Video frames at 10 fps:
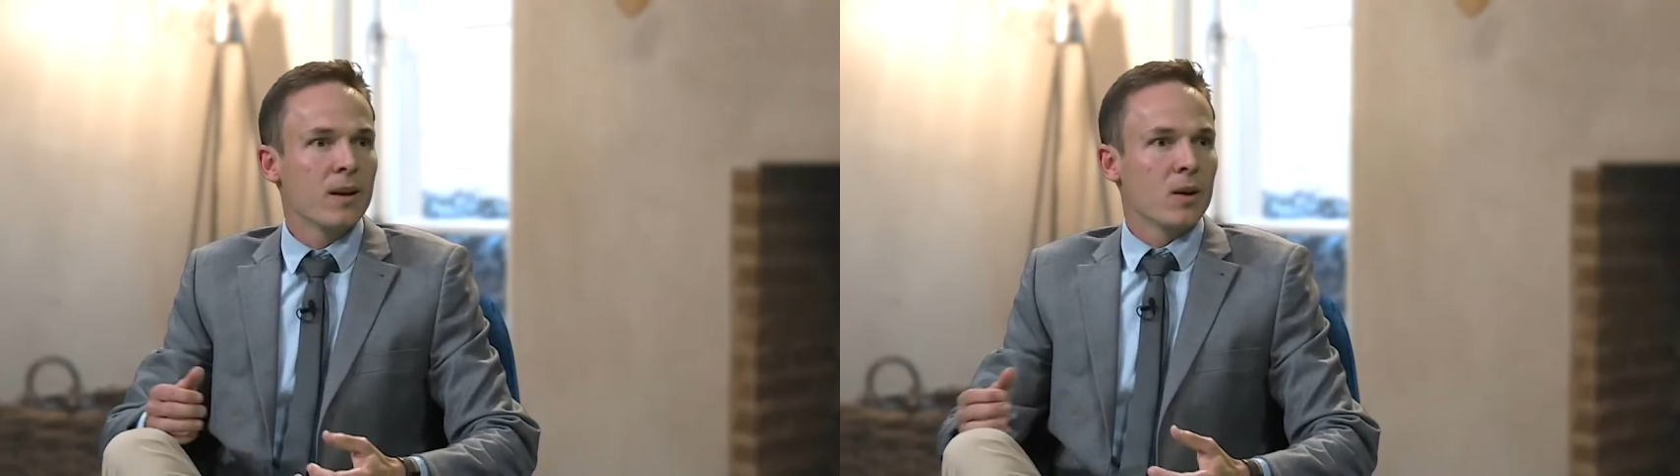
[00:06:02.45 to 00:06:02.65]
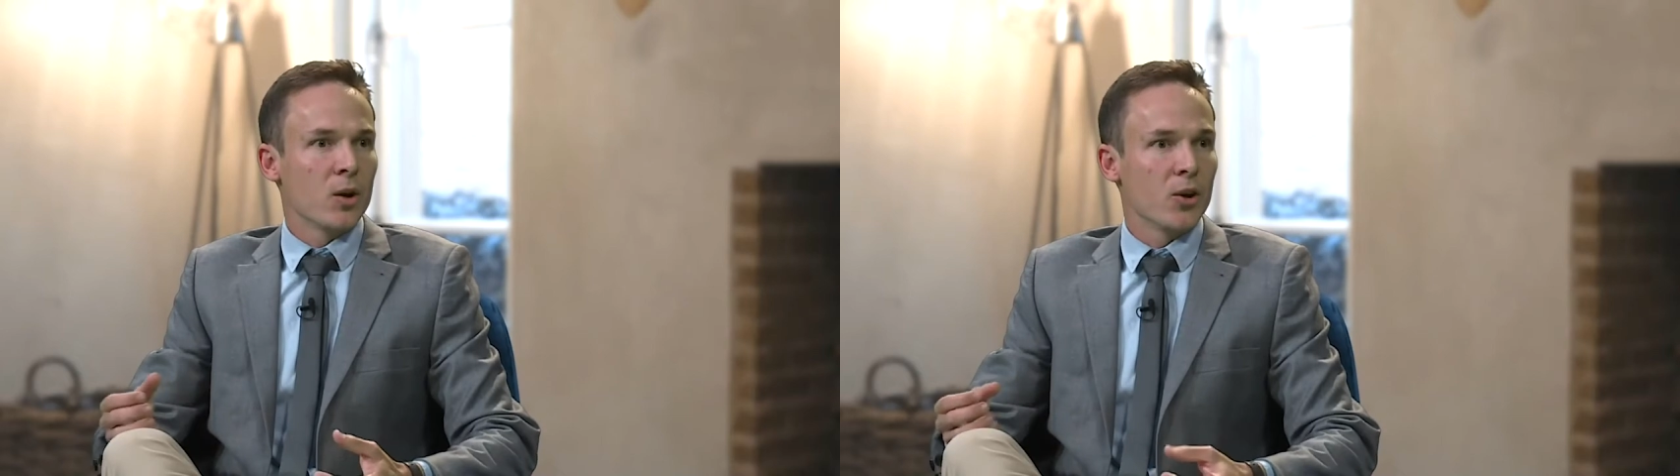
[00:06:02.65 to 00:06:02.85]

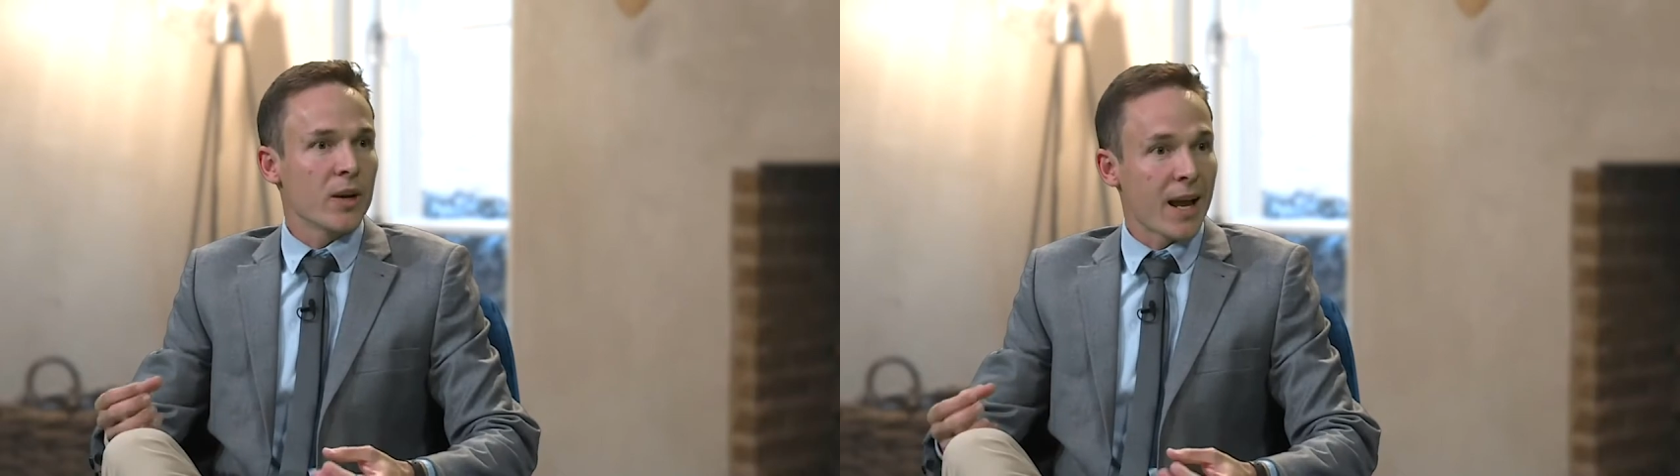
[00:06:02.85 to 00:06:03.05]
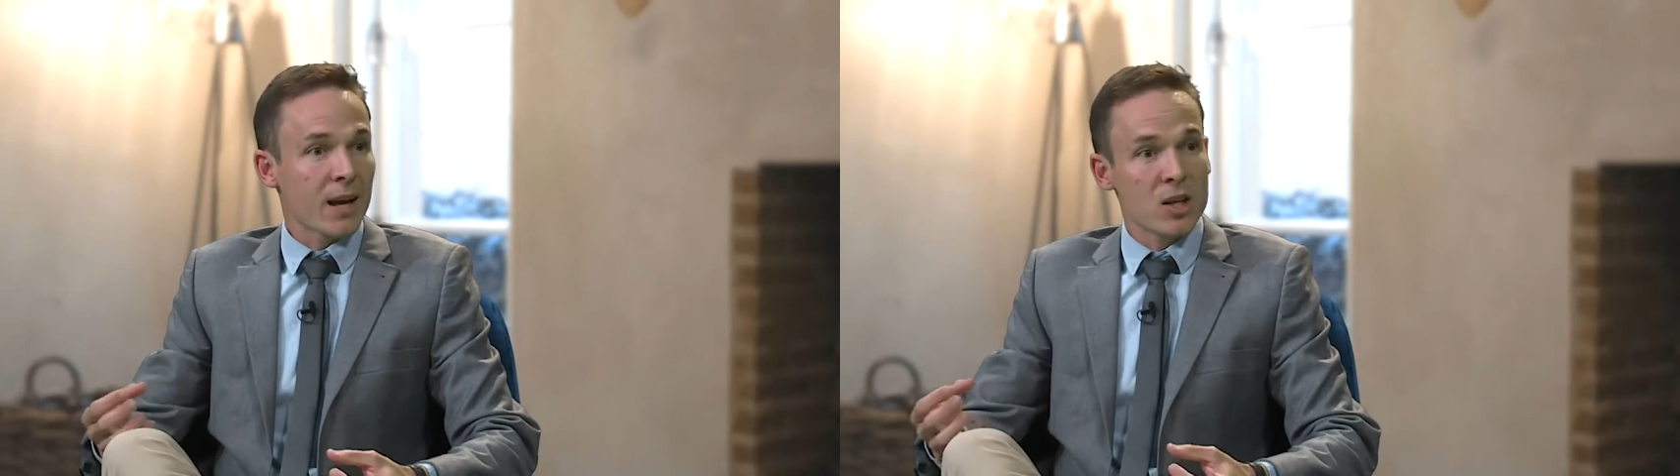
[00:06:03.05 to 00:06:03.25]
You can
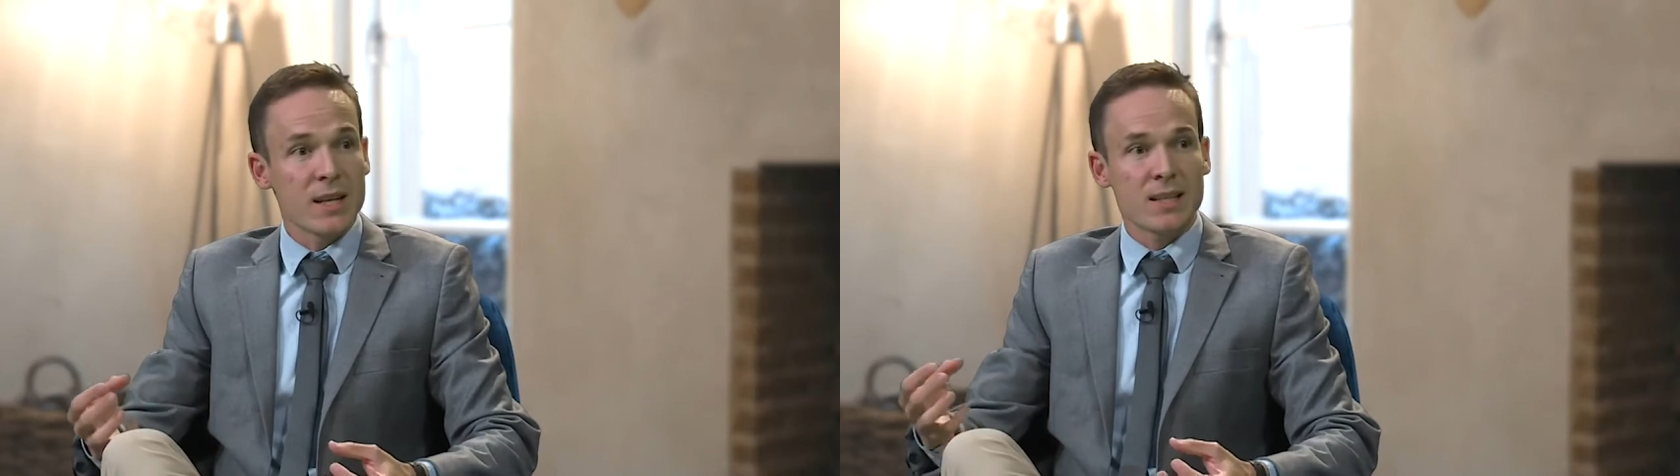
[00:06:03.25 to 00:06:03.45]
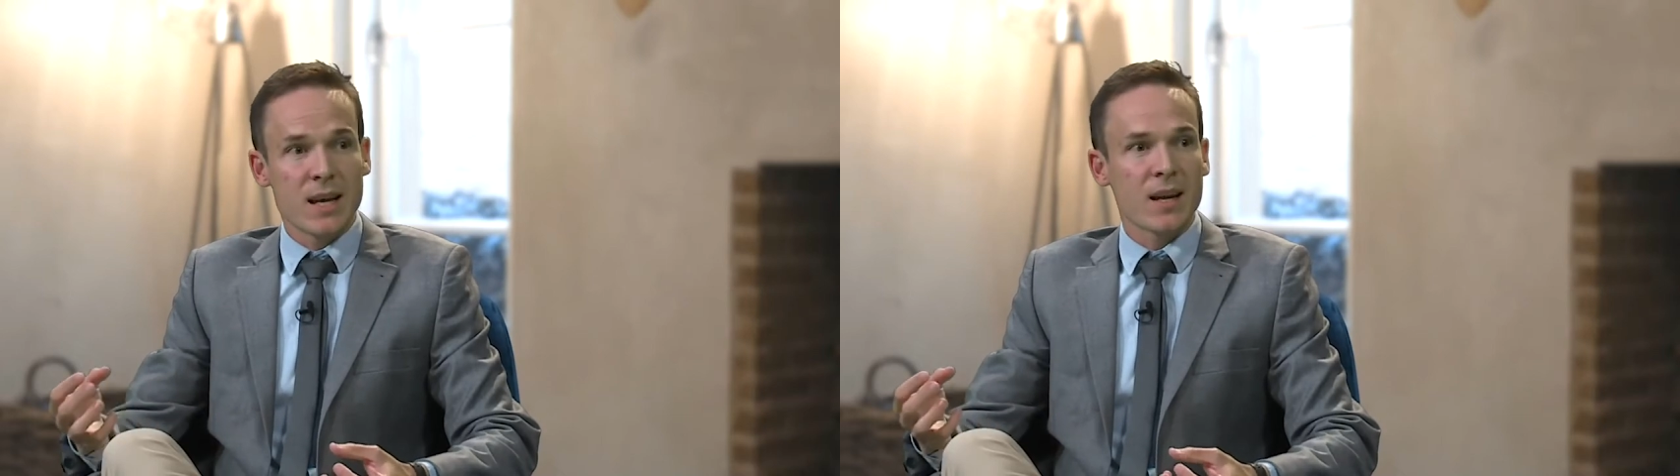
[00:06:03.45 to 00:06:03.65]
actually
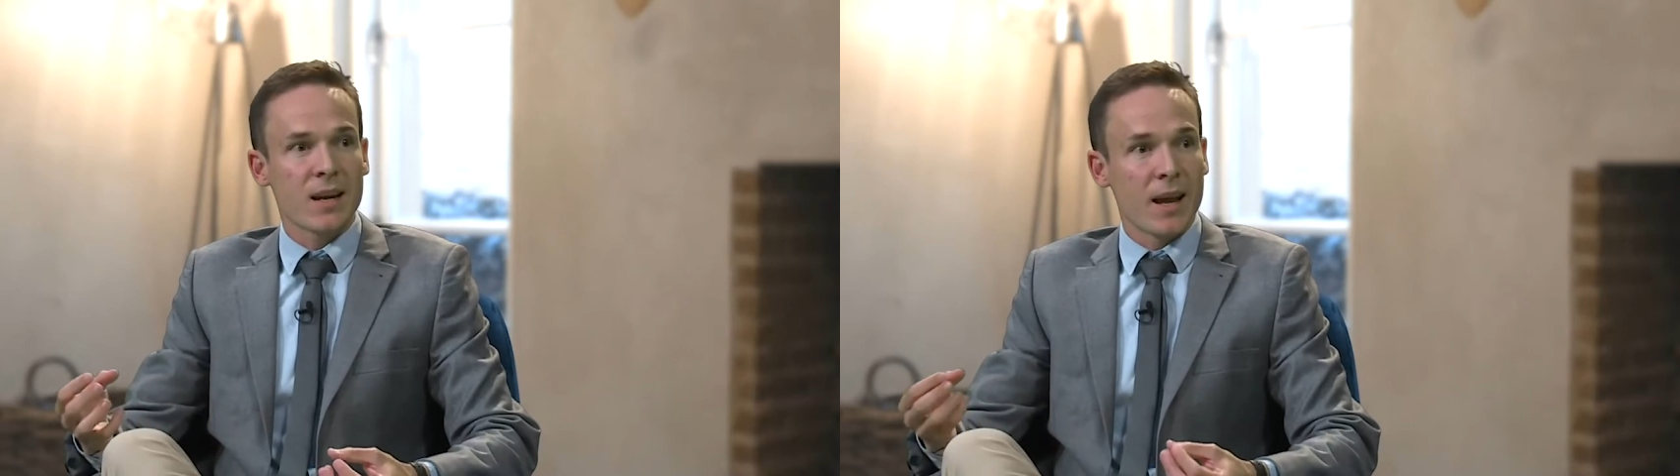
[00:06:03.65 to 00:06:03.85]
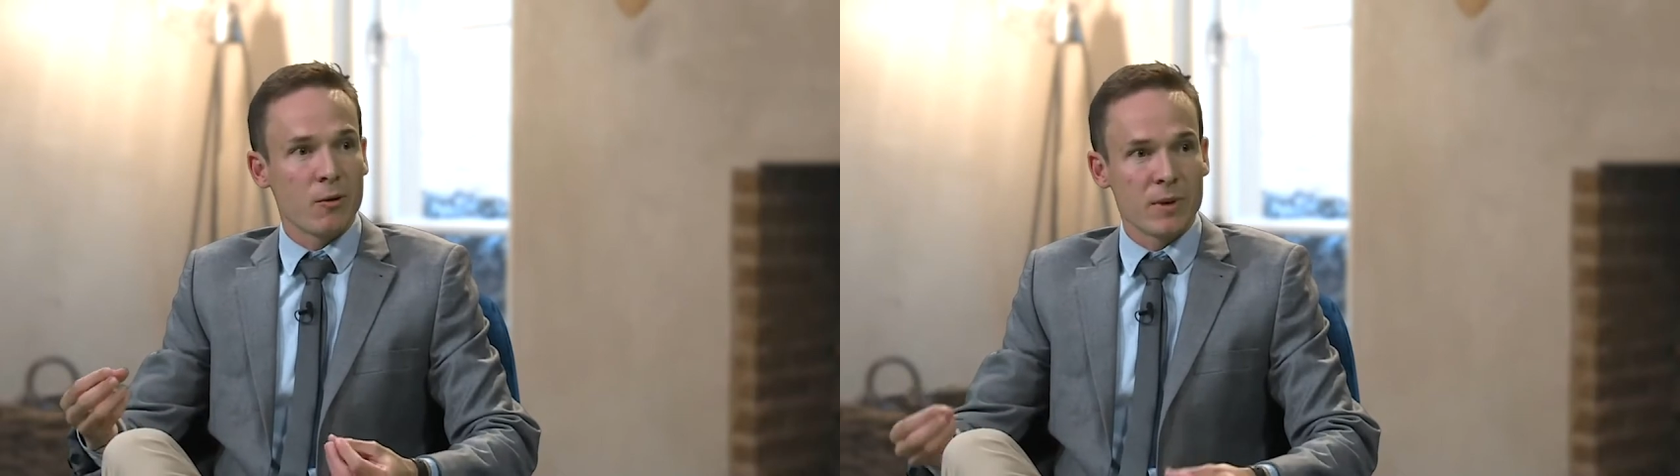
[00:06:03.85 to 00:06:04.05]
take
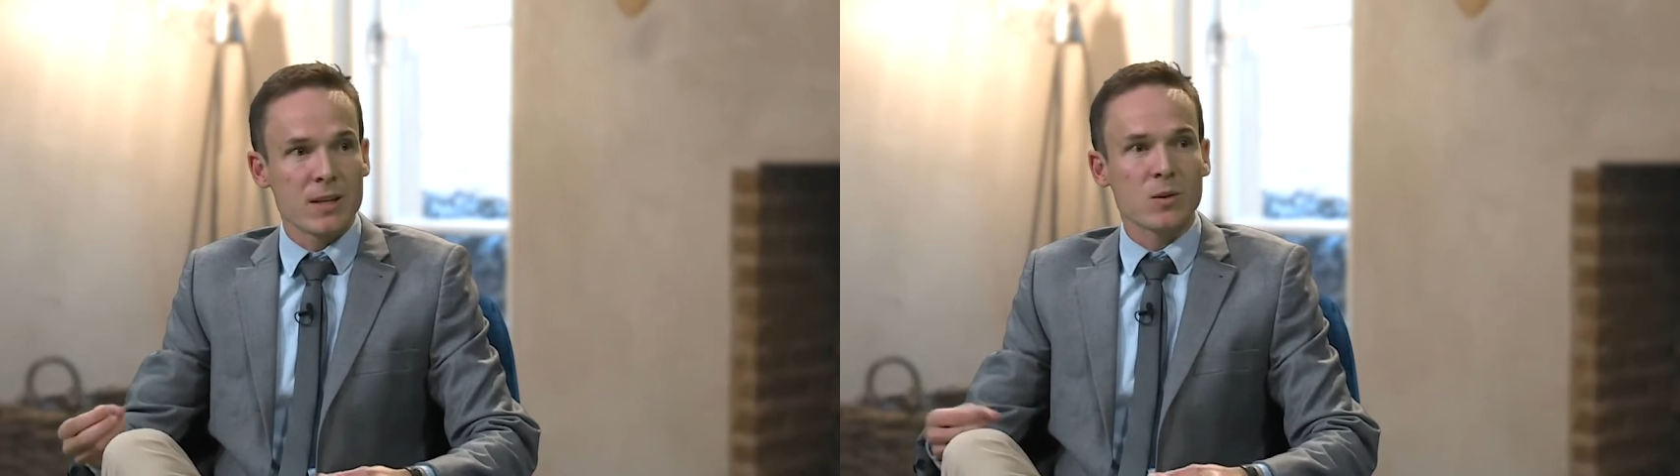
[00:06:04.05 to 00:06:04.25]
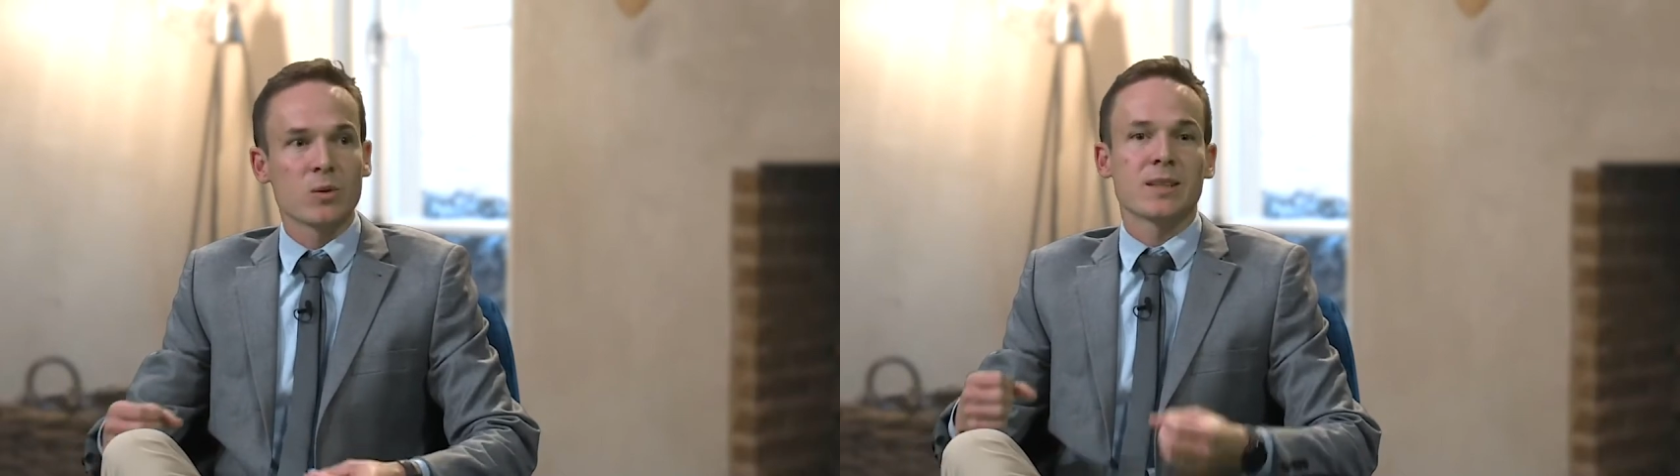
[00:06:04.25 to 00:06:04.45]
a
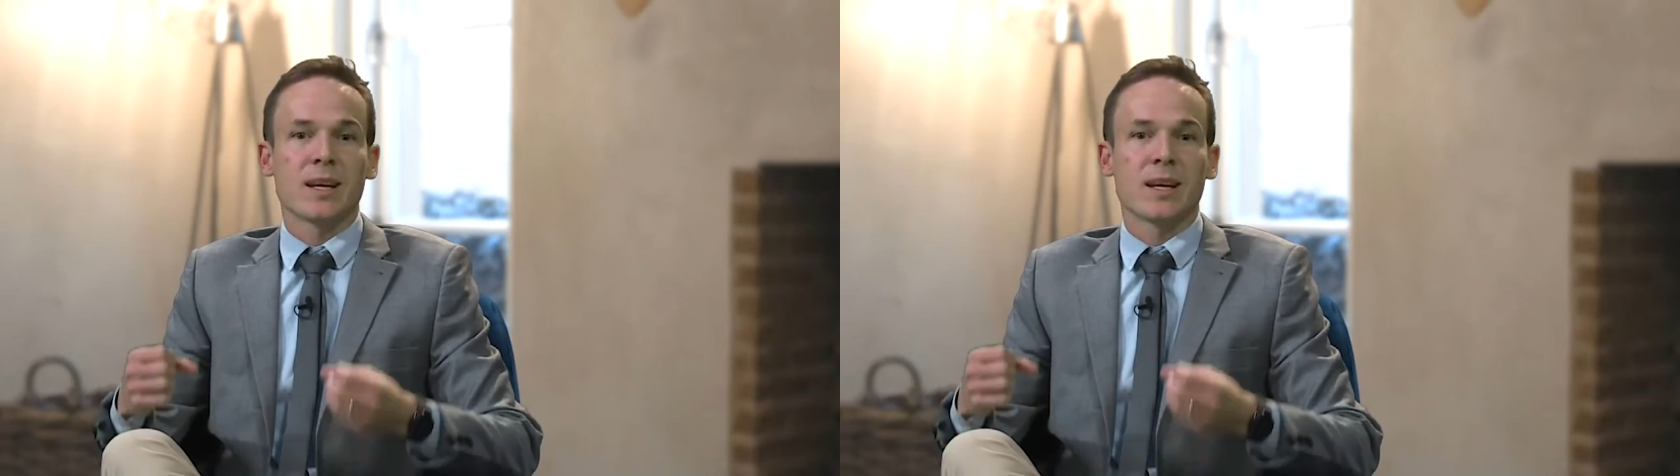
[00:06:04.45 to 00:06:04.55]
resource that